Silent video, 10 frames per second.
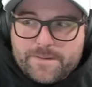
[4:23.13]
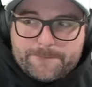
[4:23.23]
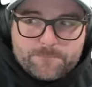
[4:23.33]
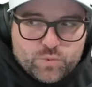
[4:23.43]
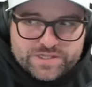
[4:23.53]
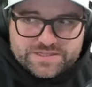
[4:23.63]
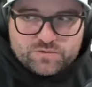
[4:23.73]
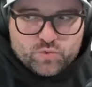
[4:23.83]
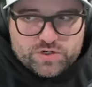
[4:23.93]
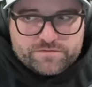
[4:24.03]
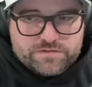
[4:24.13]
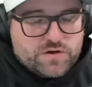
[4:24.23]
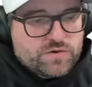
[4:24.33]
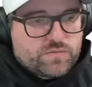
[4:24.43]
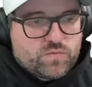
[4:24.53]
With the
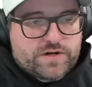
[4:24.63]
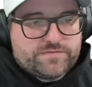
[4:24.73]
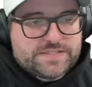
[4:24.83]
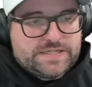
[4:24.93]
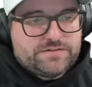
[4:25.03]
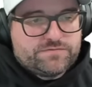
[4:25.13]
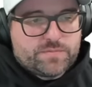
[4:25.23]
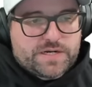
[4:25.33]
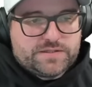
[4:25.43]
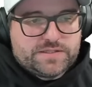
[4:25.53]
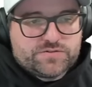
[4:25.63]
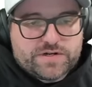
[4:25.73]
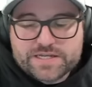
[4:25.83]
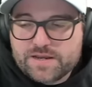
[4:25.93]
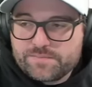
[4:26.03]
workflow and what I've seen from any of these
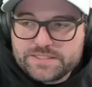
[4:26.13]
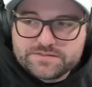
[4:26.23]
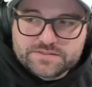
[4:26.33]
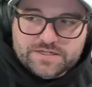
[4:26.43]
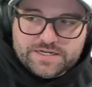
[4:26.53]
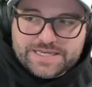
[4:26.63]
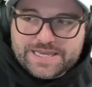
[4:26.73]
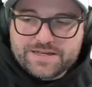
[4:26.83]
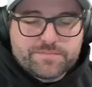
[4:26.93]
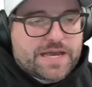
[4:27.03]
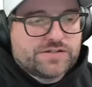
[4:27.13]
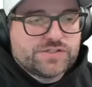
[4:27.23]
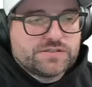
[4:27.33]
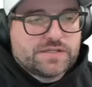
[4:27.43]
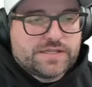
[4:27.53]
grading companies, I can't
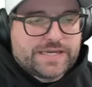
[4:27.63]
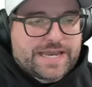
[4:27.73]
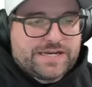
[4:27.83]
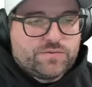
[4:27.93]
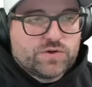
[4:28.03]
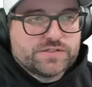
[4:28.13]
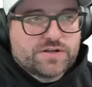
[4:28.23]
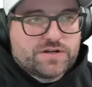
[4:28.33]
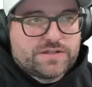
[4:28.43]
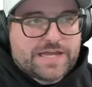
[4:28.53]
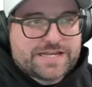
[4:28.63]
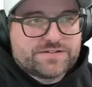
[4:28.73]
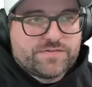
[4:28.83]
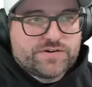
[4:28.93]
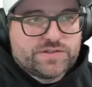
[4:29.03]
imagine like anyone is going to
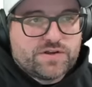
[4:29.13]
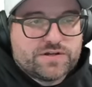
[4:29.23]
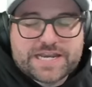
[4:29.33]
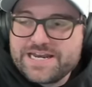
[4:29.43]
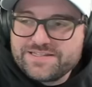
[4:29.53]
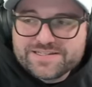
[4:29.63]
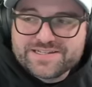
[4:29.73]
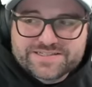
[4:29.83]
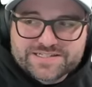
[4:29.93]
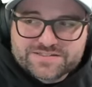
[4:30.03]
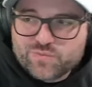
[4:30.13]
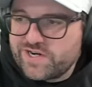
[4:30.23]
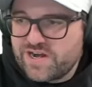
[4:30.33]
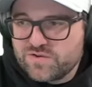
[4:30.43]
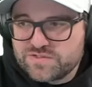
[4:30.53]
last very long. Anything like this,
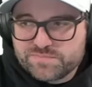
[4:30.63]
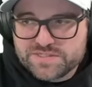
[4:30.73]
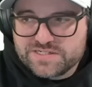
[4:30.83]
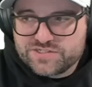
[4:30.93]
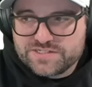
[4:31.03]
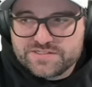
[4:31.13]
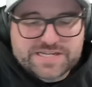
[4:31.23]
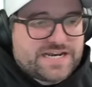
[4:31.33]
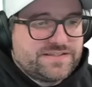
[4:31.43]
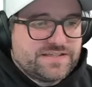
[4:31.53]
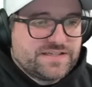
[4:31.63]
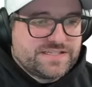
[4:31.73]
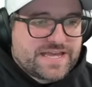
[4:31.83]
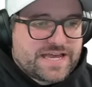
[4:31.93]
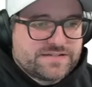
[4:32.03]
warehouse positions, anything
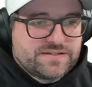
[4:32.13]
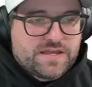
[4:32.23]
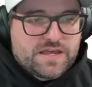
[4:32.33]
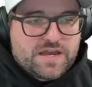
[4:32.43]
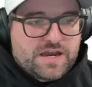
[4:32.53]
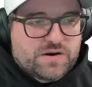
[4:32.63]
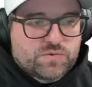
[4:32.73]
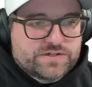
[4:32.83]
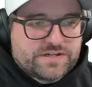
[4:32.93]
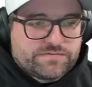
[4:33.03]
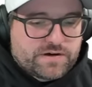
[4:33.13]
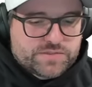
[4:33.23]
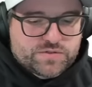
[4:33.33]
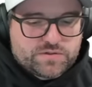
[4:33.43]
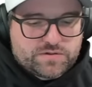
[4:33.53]
like that. I worked in a
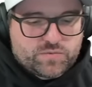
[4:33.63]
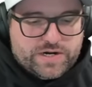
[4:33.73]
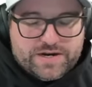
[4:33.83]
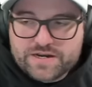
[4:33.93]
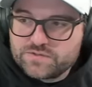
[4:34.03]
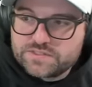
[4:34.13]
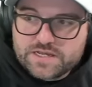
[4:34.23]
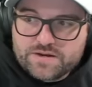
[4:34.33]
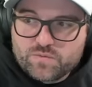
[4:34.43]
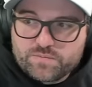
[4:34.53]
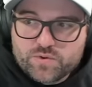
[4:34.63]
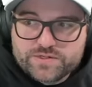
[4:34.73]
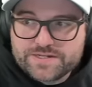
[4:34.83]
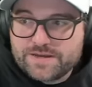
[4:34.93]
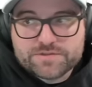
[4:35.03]
pharmaceutical warehouse at one point
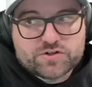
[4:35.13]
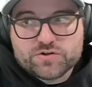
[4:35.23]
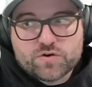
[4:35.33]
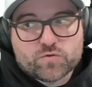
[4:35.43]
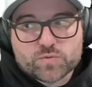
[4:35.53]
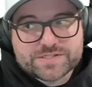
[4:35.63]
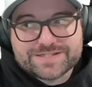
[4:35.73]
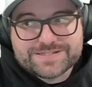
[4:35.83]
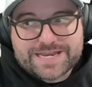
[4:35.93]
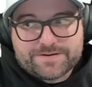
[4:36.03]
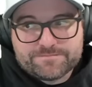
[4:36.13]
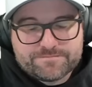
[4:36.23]
in time. The turnover was insane.